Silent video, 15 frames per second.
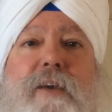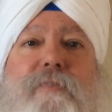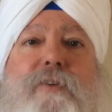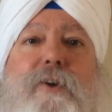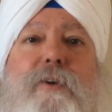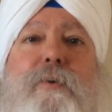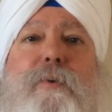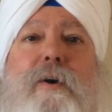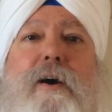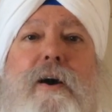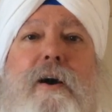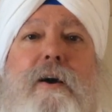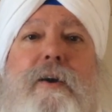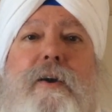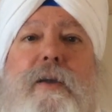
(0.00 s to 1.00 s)
If you
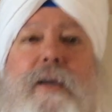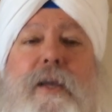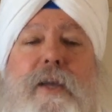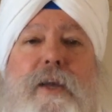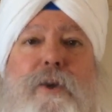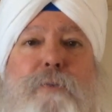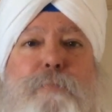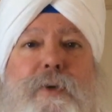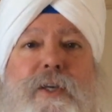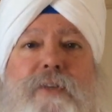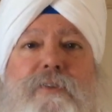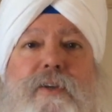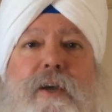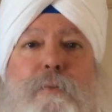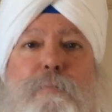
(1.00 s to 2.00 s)
are here,
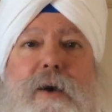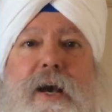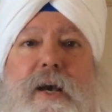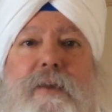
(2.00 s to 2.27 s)
please come